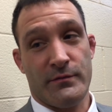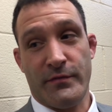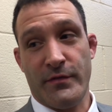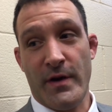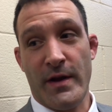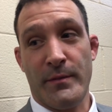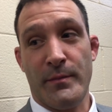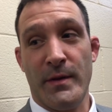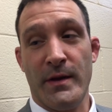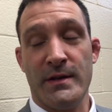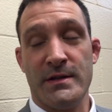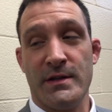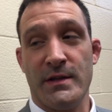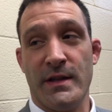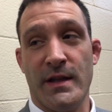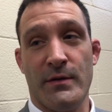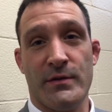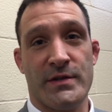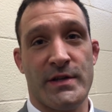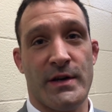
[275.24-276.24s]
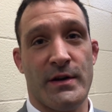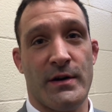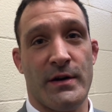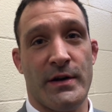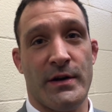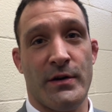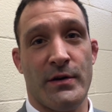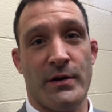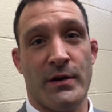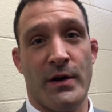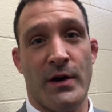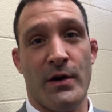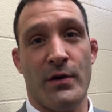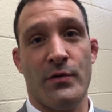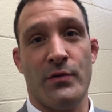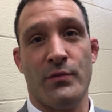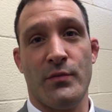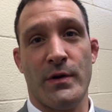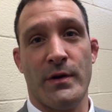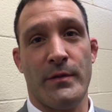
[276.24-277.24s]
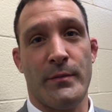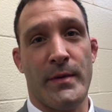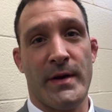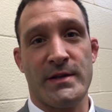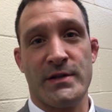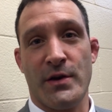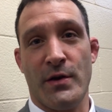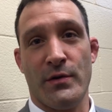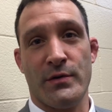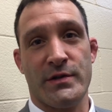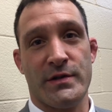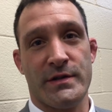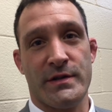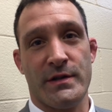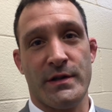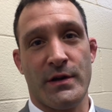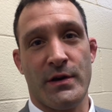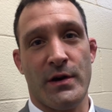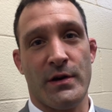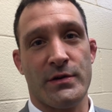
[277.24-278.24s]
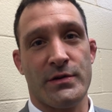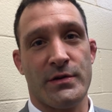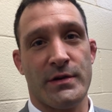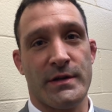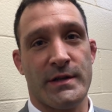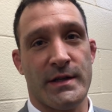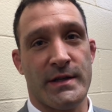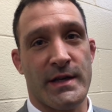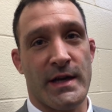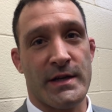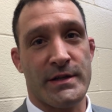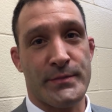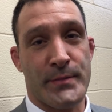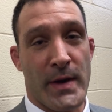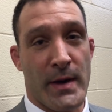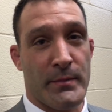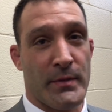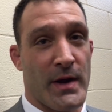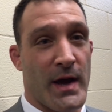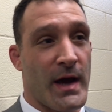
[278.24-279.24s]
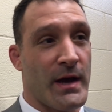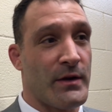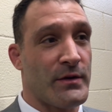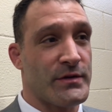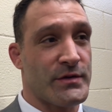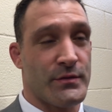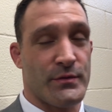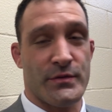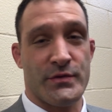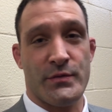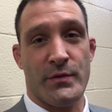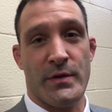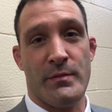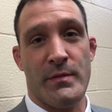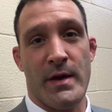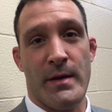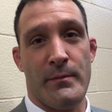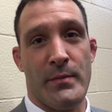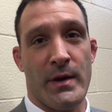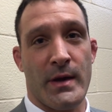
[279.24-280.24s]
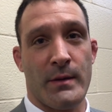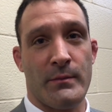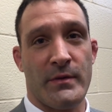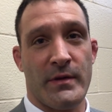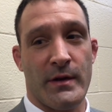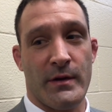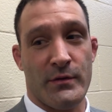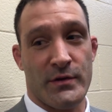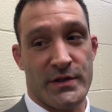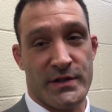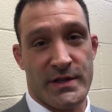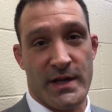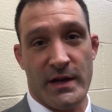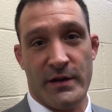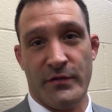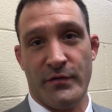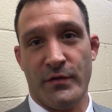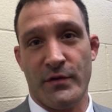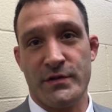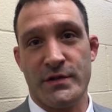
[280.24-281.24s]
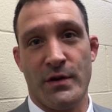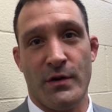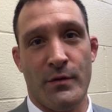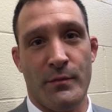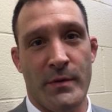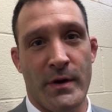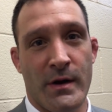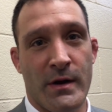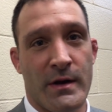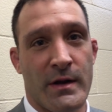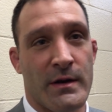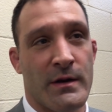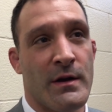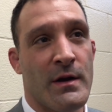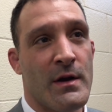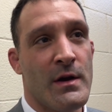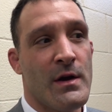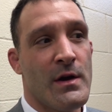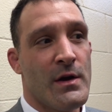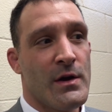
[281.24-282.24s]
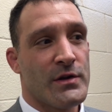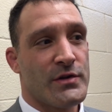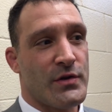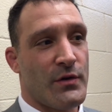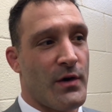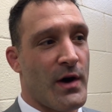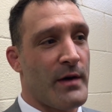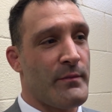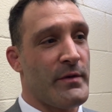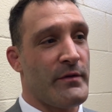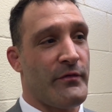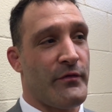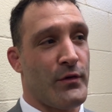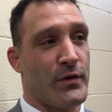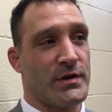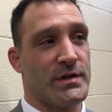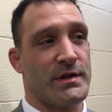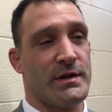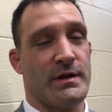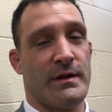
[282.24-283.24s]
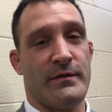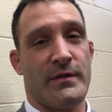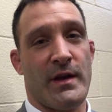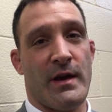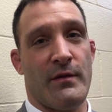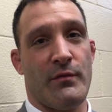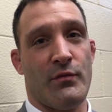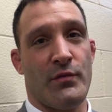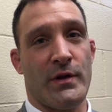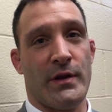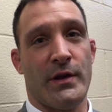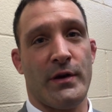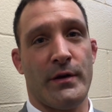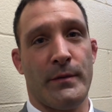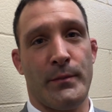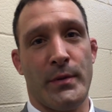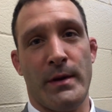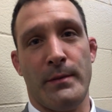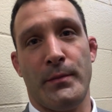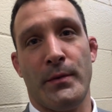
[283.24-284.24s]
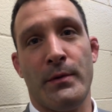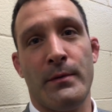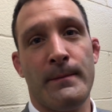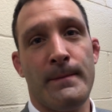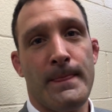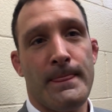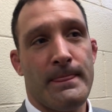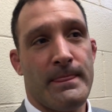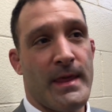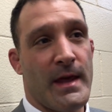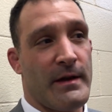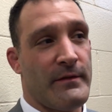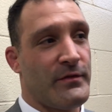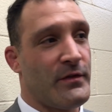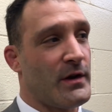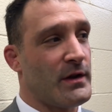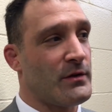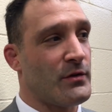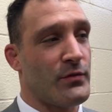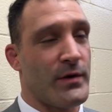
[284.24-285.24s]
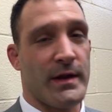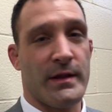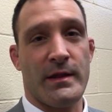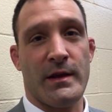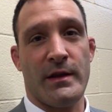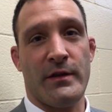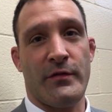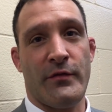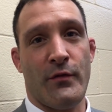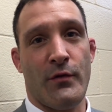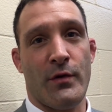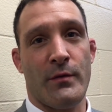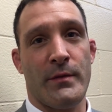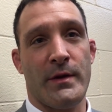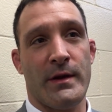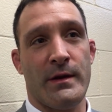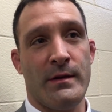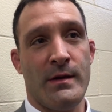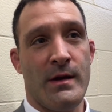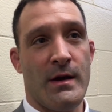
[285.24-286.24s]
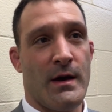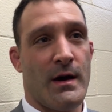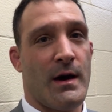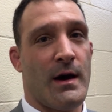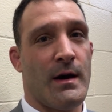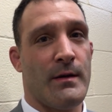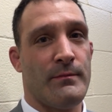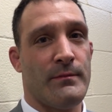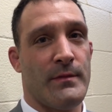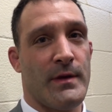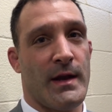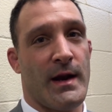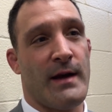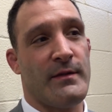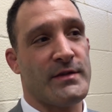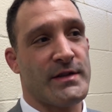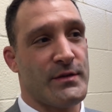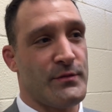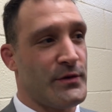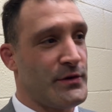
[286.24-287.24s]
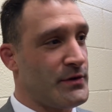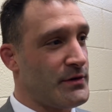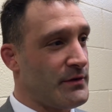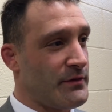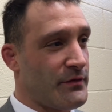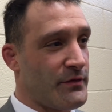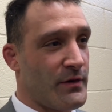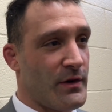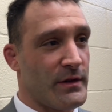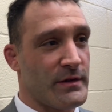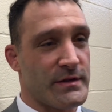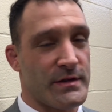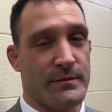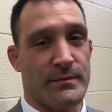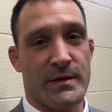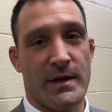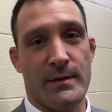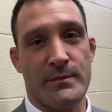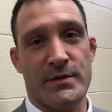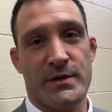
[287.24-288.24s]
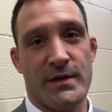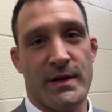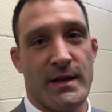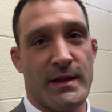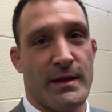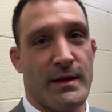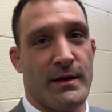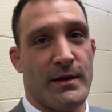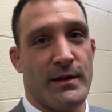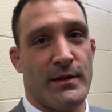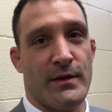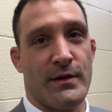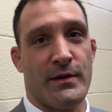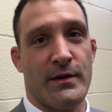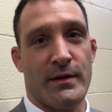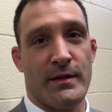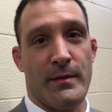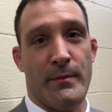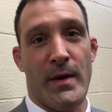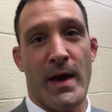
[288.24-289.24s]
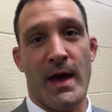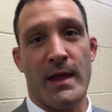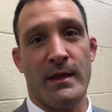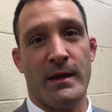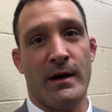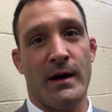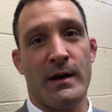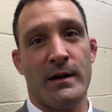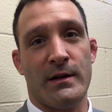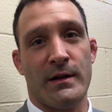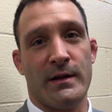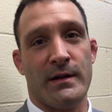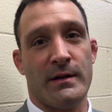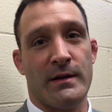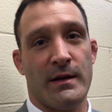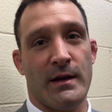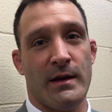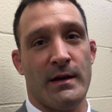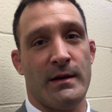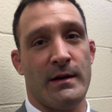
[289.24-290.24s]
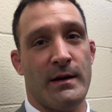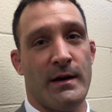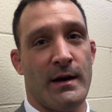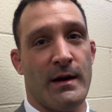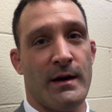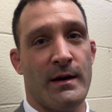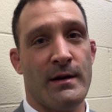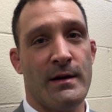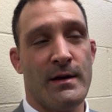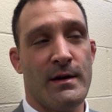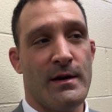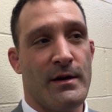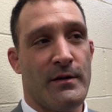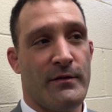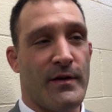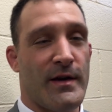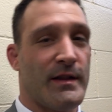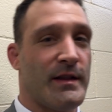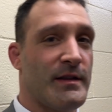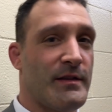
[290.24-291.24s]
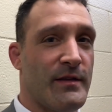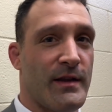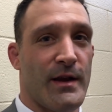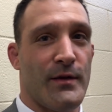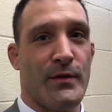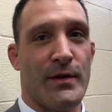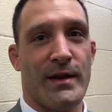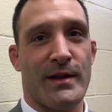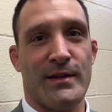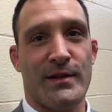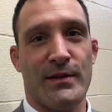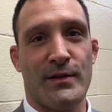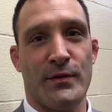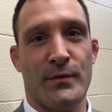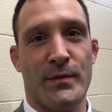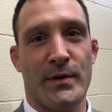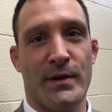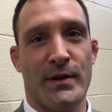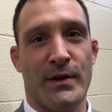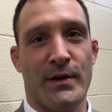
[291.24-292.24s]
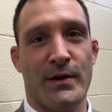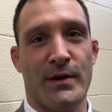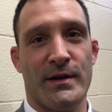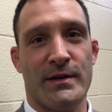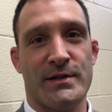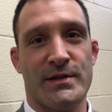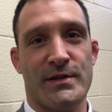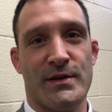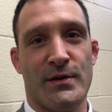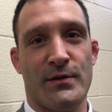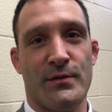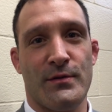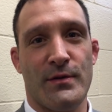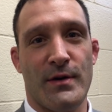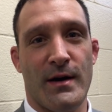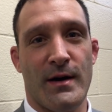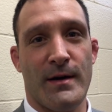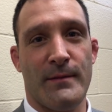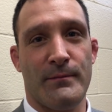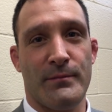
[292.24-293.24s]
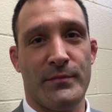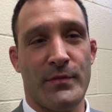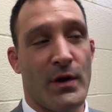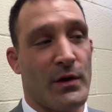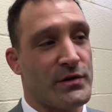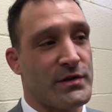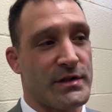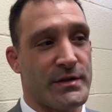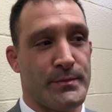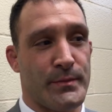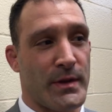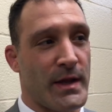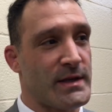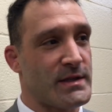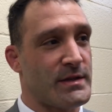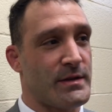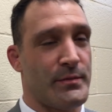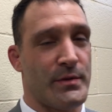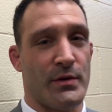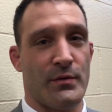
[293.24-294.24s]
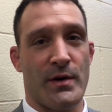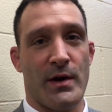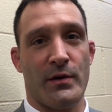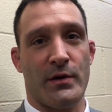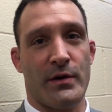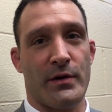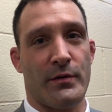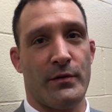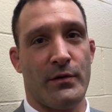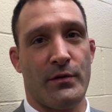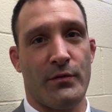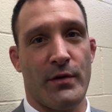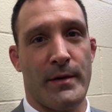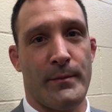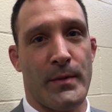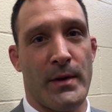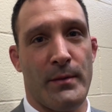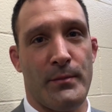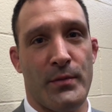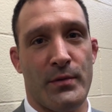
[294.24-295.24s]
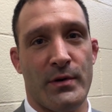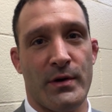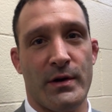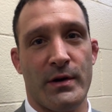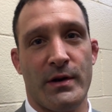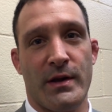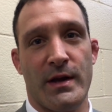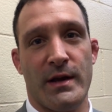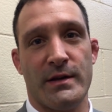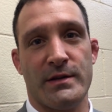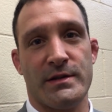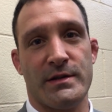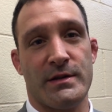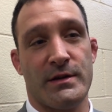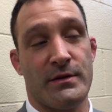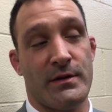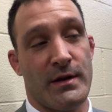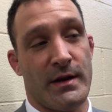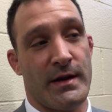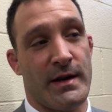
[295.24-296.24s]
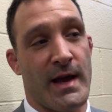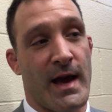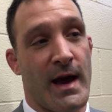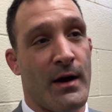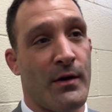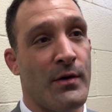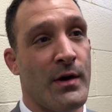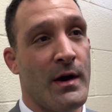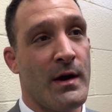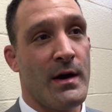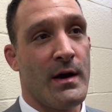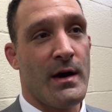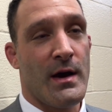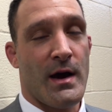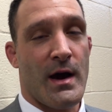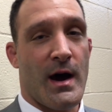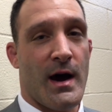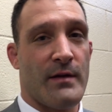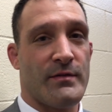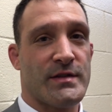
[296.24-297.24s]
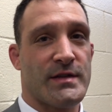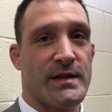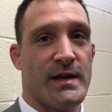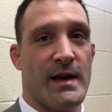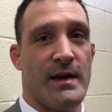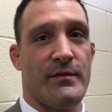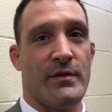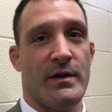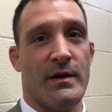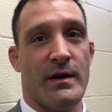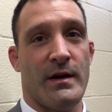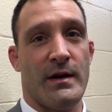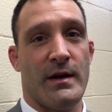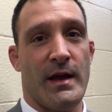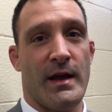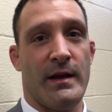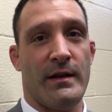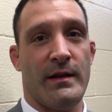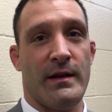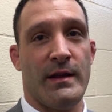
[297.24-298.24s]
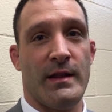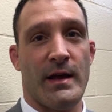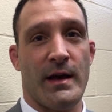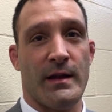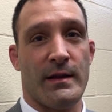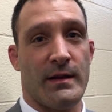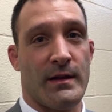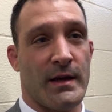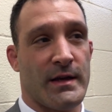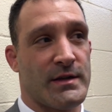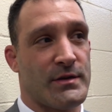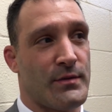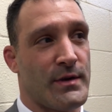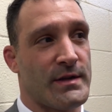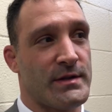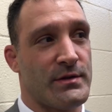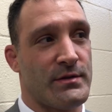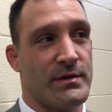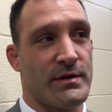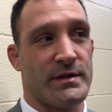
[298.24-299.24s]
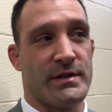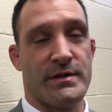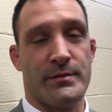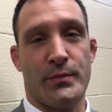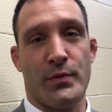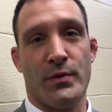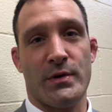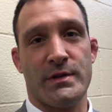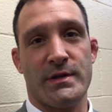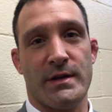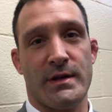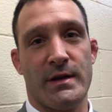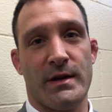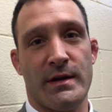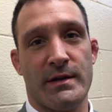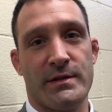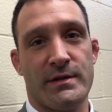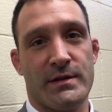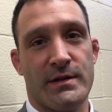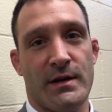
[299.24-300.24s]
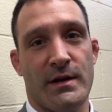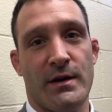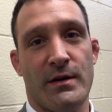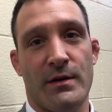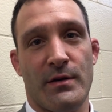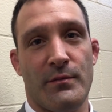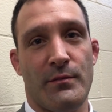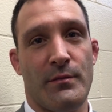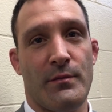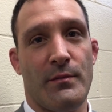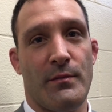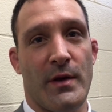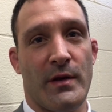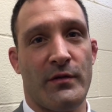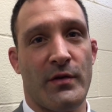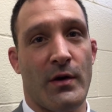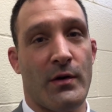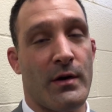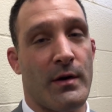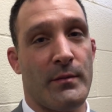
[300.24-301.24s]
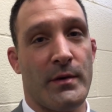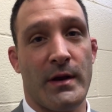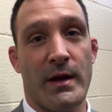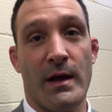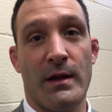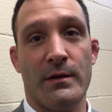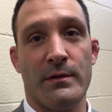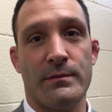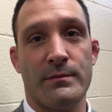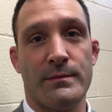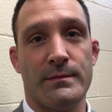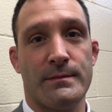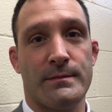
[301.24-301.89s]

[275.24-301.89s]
Frank Beasley that was here a year ago, one of the best coaches in the country, to Dennis Papadatos who was with me at Binghamton who just had his first All-American. So I've been fortunate enough to have really good people that have done great things for me. Um, and obviously, when you're in the front, sometimes you get the, the good, the bad, and the ugly. And uh, finally today, we get a little bit of the good. So um, no, just blessed to be around good, great people and good kids. And, and now obviously having an AD that likes wrestling and supports it, it's uh, it's all come together.